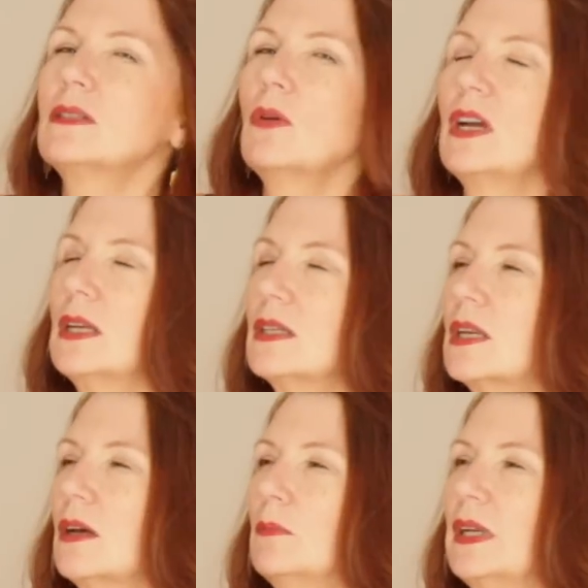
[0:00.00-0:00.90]
is quite a nice
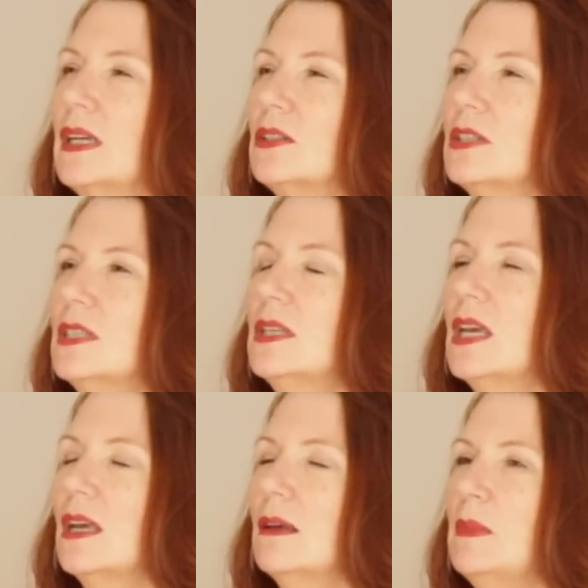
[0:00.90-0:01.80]
combination, isn't
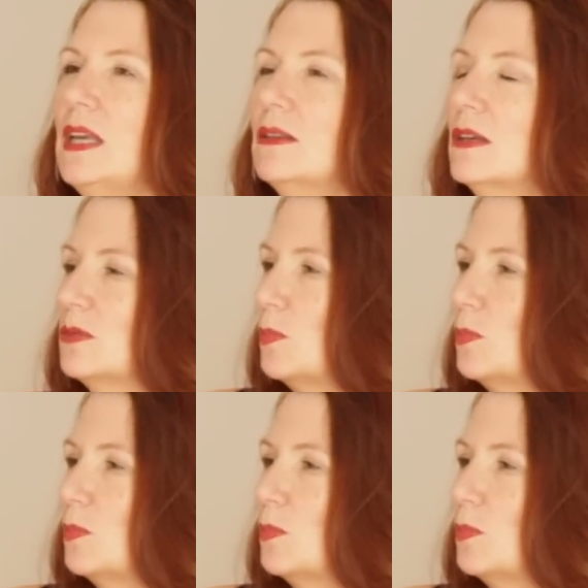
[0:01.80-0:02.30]
it? I made those